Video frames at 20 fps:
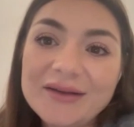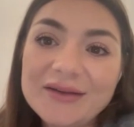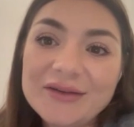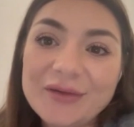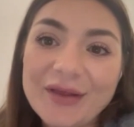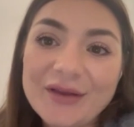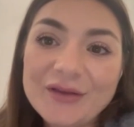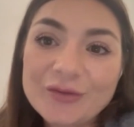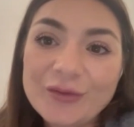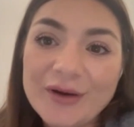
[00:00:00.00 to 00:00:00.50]
So
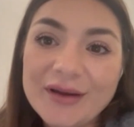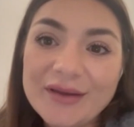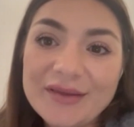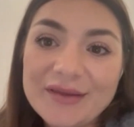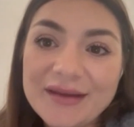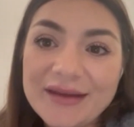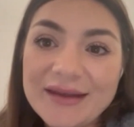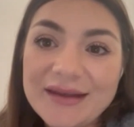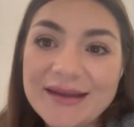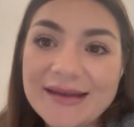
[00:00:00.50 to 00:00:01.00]
that's where
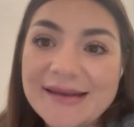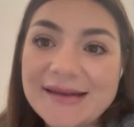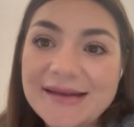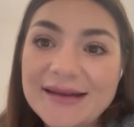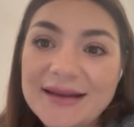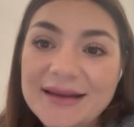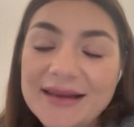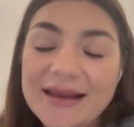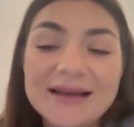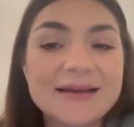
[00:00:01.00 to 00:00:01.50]

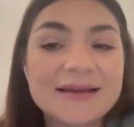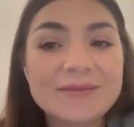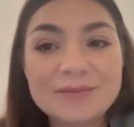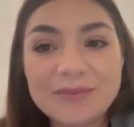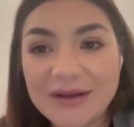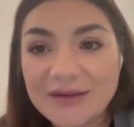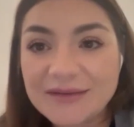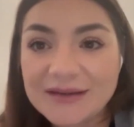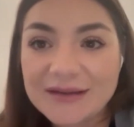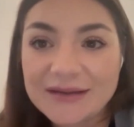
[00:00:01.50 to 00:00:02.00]
the like
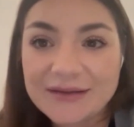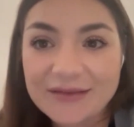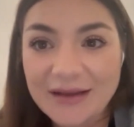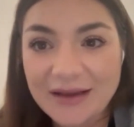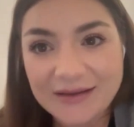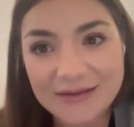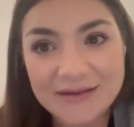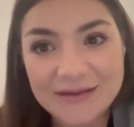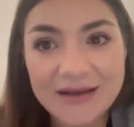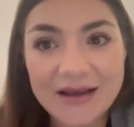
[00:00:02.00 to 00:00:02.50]
basically the
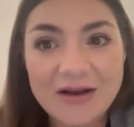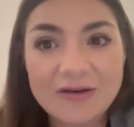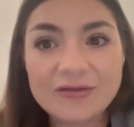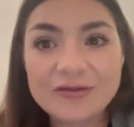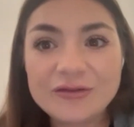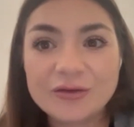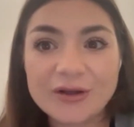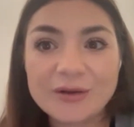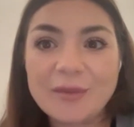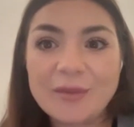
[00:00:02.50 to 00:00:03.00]
idea
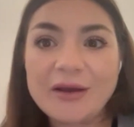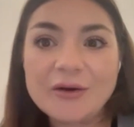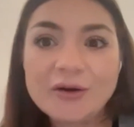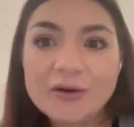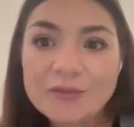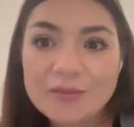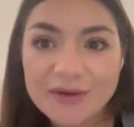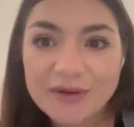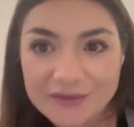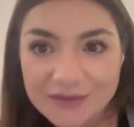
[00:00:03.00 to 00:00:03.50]
of doing my
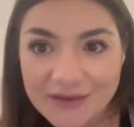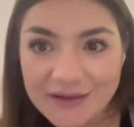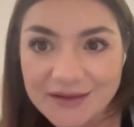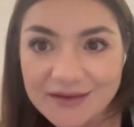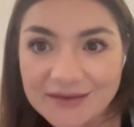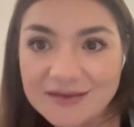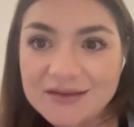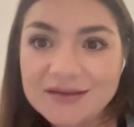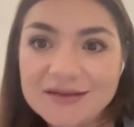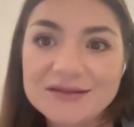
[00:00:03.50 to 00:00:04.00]
own
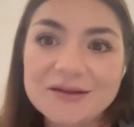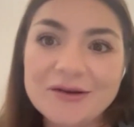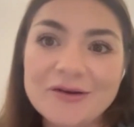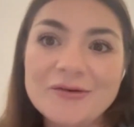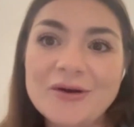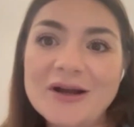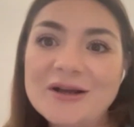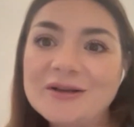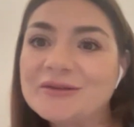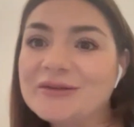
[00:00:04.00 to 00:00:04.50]
business
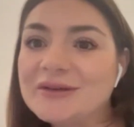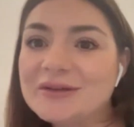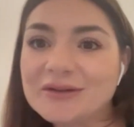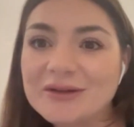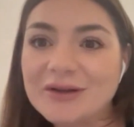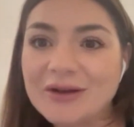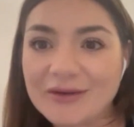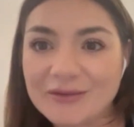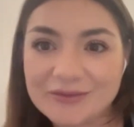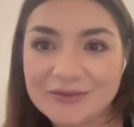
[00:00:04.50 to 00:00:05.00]
around
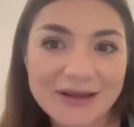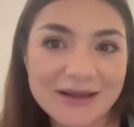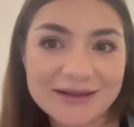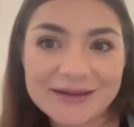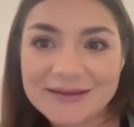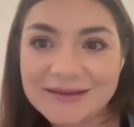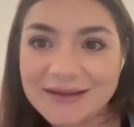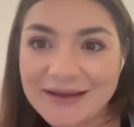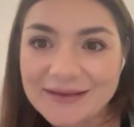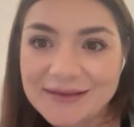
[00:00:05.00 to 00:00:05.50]
like
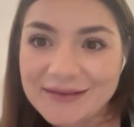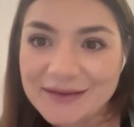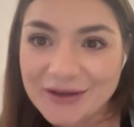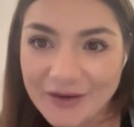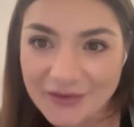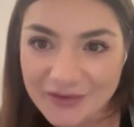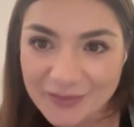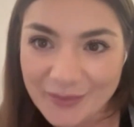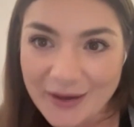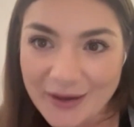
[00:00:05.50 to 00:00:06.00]
Dead Sea
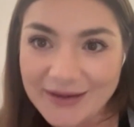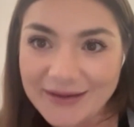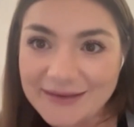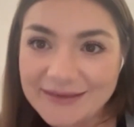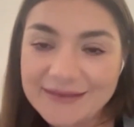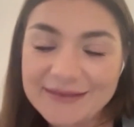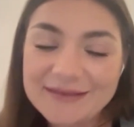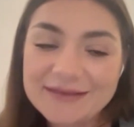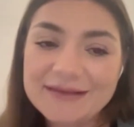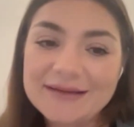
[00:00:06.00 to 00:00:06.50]

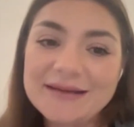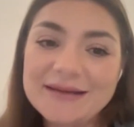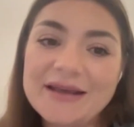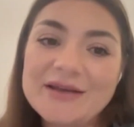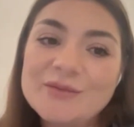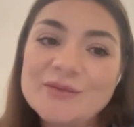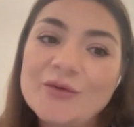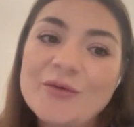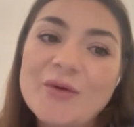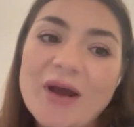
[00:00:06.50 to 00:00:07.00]
cosmetics
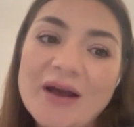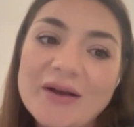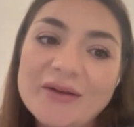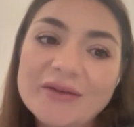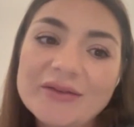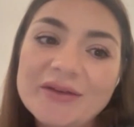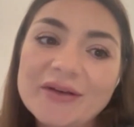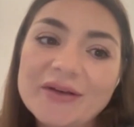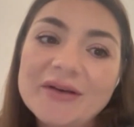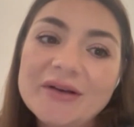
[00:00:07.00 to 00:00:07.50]
came
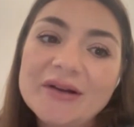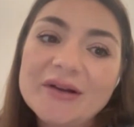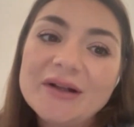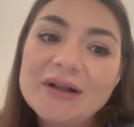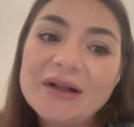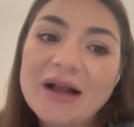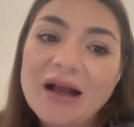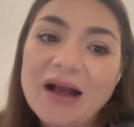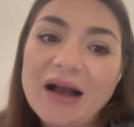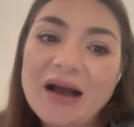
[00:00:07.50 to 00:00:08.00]
around.
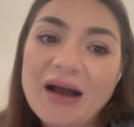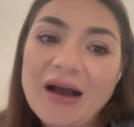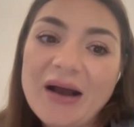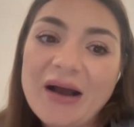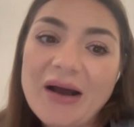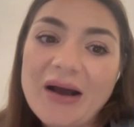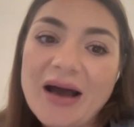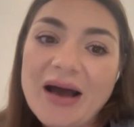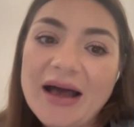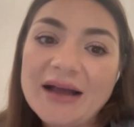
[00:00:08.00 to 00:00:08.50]

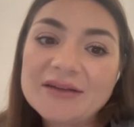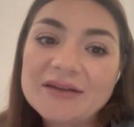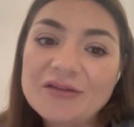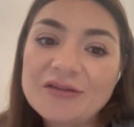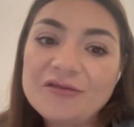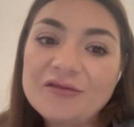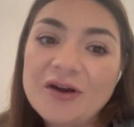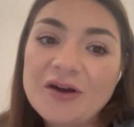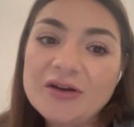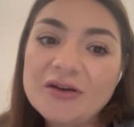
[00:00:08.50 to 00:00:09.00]
At
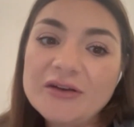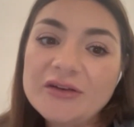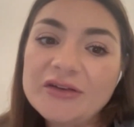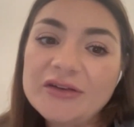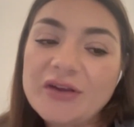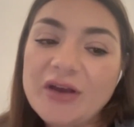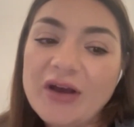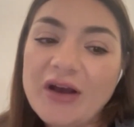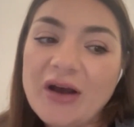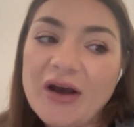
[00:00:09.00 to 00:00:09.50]

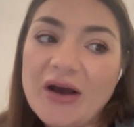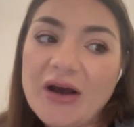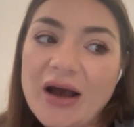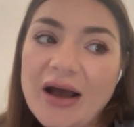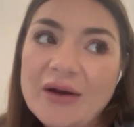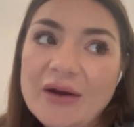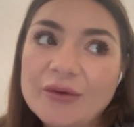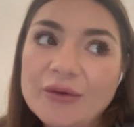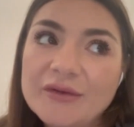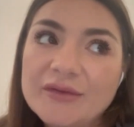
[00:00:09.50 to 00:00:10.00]
first,
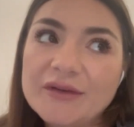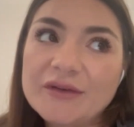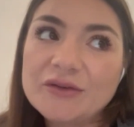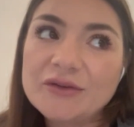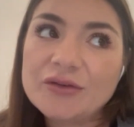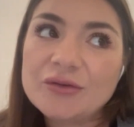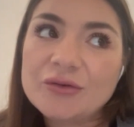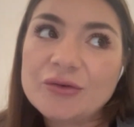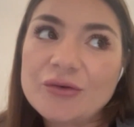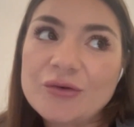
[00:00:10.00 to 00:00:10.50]
I wanted
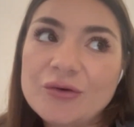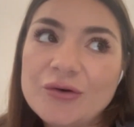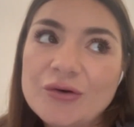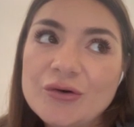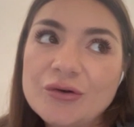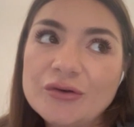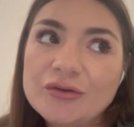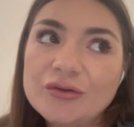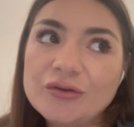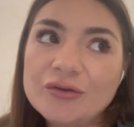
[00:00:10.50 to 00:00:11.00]

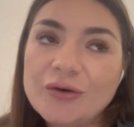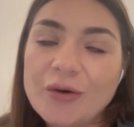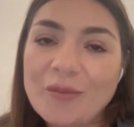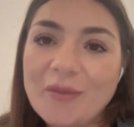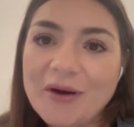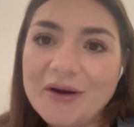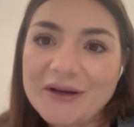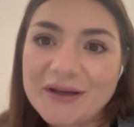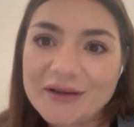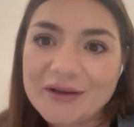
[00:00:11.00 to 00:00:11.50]
to do a
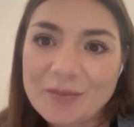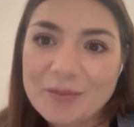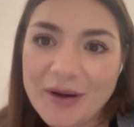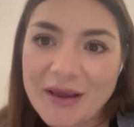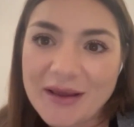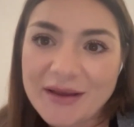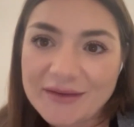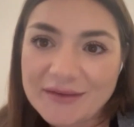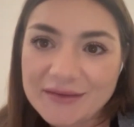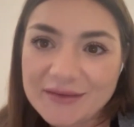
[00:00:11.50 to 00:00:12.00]

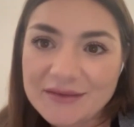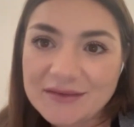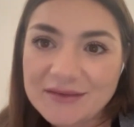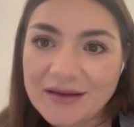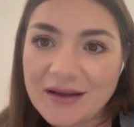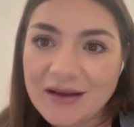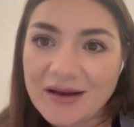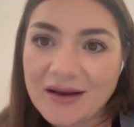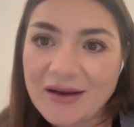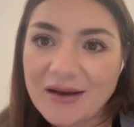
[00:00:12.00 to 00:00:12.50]
marketplace,
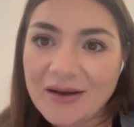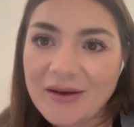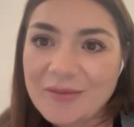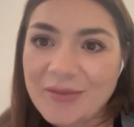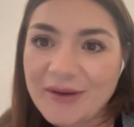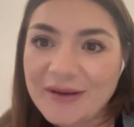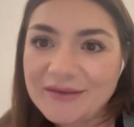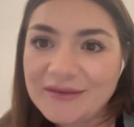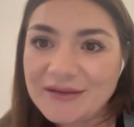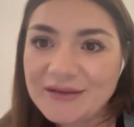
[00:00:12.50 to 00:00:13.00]

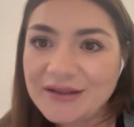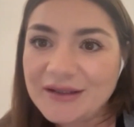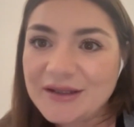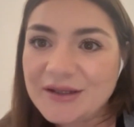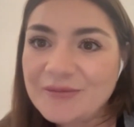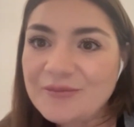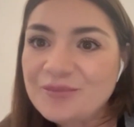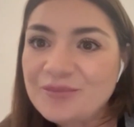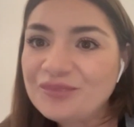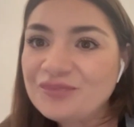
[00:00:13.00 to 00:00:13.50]

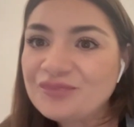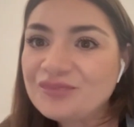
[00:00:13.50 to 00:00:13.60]
basically,